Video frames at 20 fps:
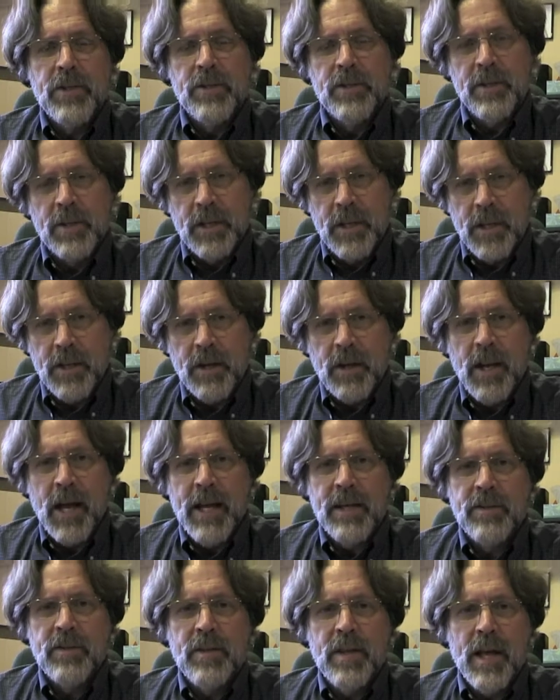is another
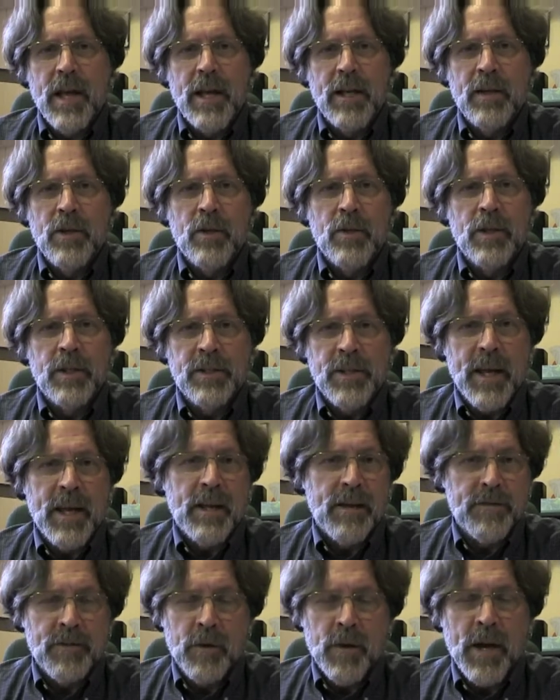class that you can
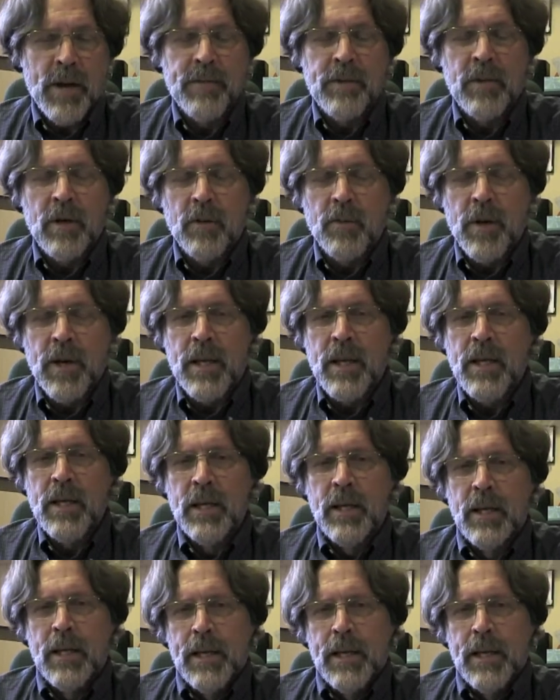take if you haven't already,